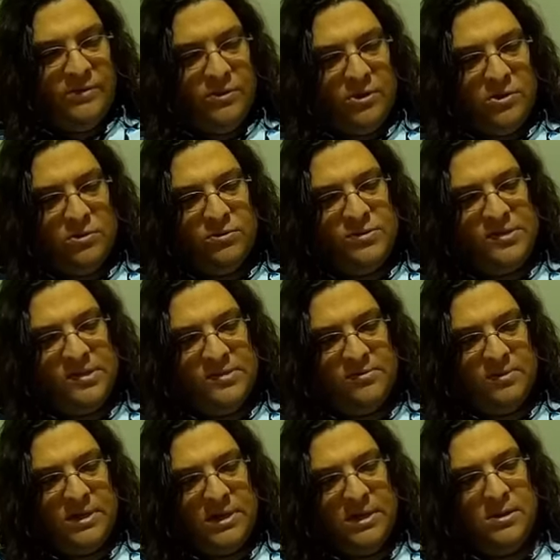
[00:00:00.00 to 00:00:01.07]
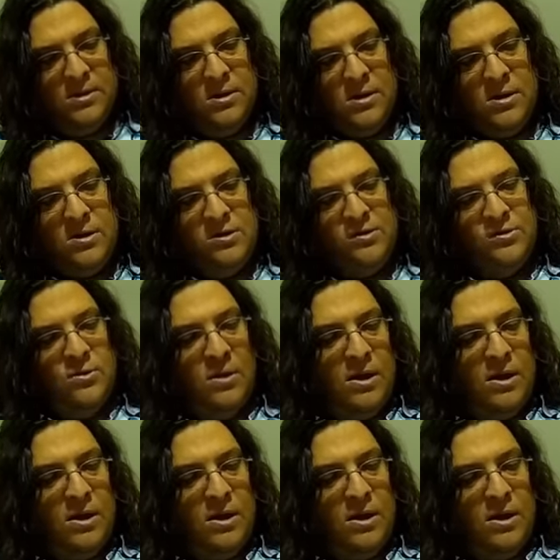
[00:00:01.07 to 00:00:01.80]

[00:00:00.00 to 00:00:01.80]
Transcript: though you lose this one here. So